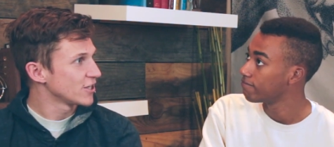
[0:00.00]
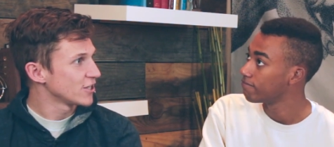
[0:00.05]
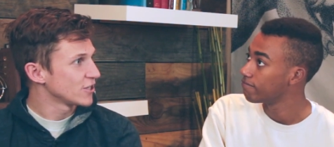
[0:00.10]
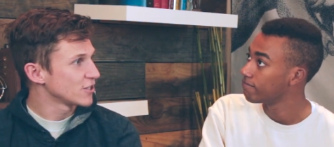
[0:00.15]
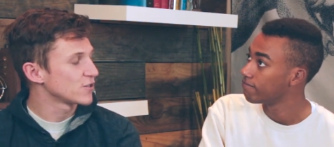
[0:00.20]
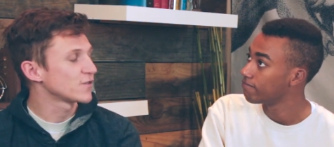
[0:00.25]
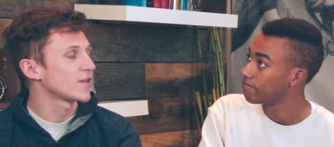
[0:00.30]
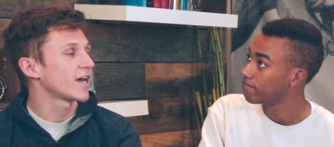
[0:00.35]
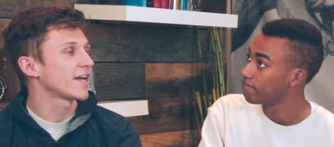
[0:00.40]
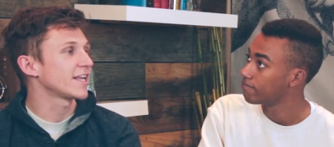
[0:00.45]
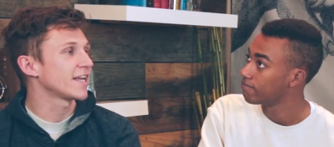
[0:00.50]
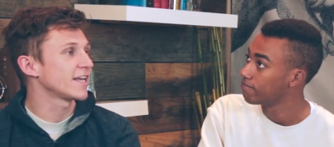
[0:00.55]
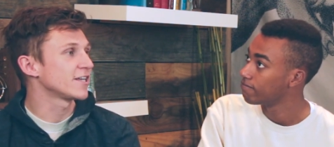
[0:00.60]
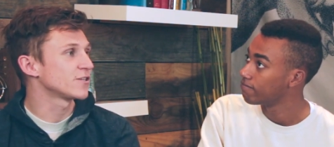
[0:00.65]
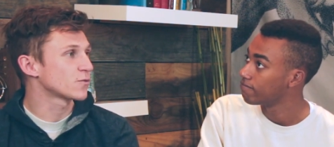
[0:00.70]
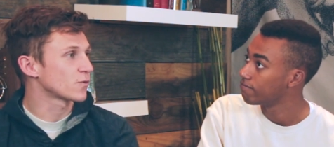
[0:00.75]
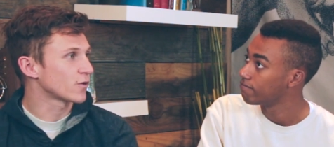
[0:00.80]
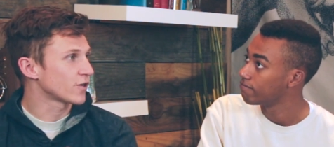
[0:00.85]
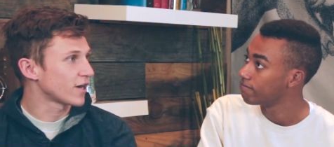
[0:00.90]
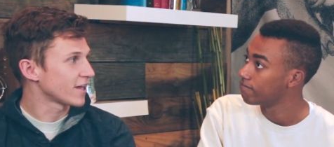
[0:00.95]
Speaker 1: So that is
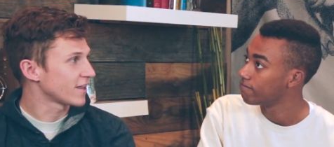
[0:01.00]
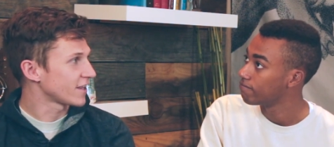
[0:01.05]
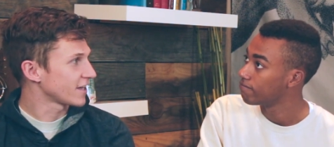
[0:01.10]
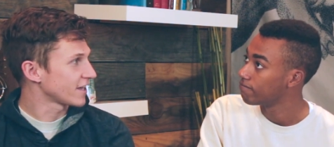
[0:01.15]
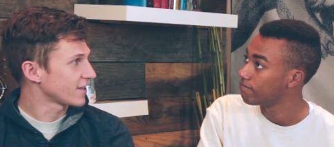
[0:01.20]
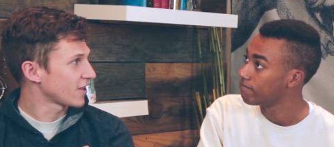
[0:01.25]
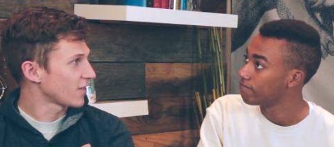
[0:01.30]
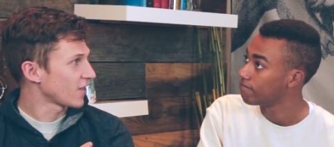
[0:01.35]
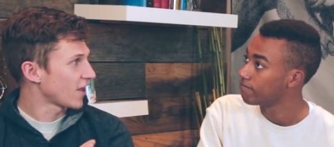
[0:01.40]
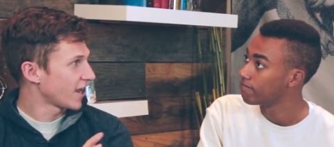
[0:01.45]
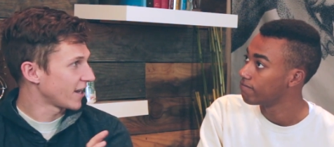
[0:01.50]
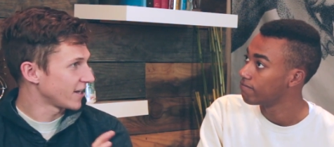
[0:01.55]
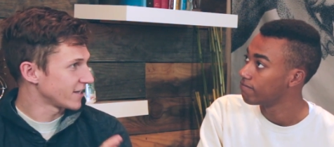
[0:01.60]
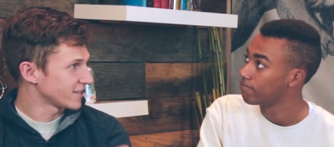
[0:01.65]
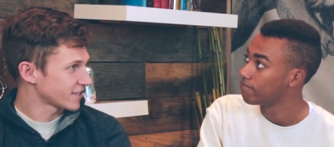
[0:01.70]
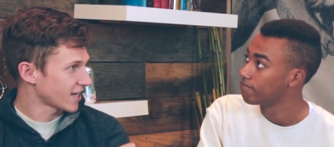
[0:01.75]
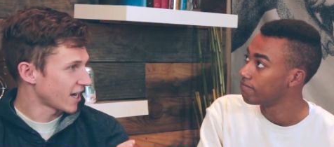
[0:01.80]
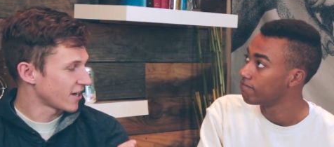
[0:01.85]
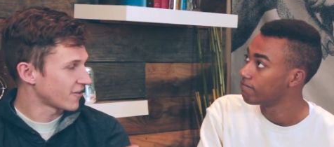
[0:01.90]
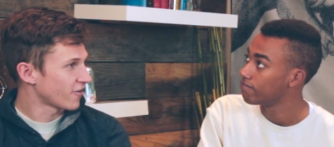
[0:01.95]
where I think the line
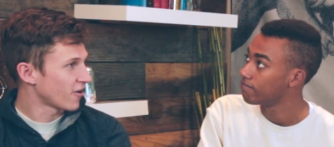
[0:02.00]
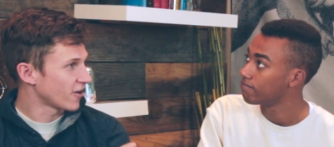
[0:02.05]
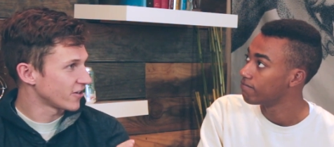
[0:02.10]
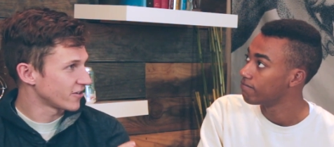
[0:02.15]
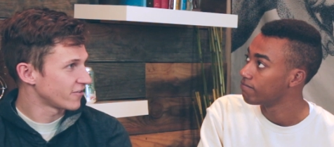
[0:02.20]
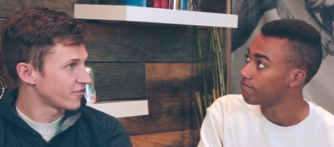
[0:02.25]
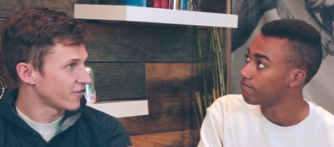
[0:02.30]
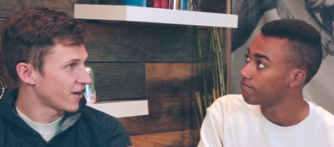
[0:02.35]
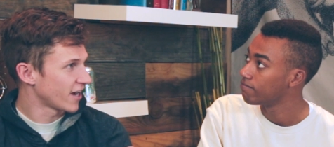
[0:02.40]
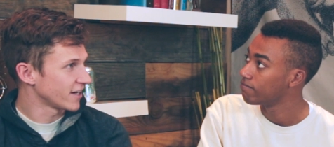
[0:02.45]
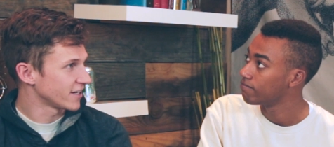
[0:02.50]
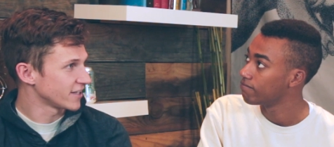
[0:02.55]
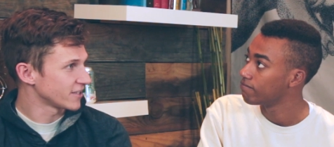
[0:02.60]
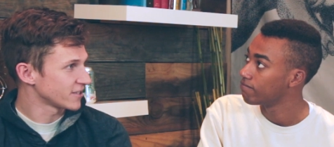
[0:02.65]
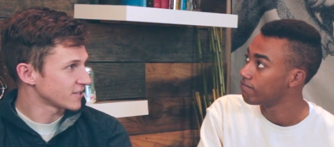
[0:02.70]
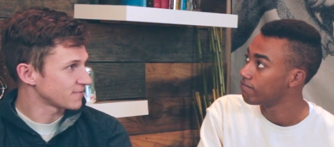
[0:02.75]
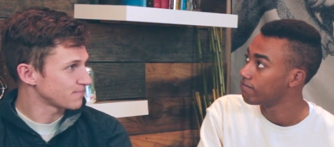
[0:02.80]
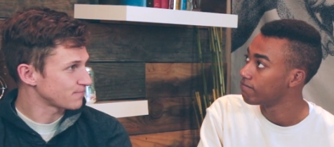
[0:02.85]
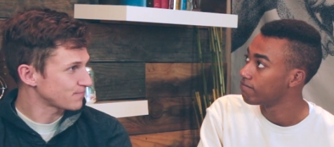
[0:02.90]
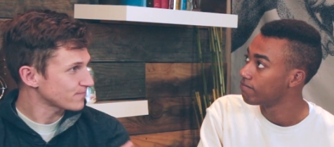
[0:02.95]
is kind of hard to find.
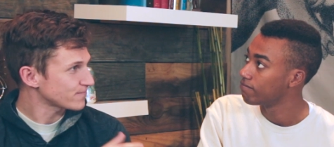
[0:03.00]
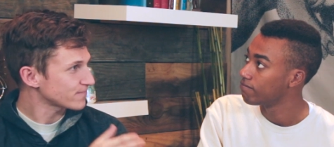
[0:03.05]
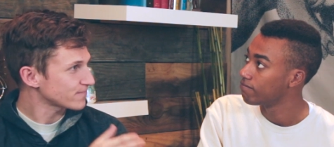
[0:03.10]
Is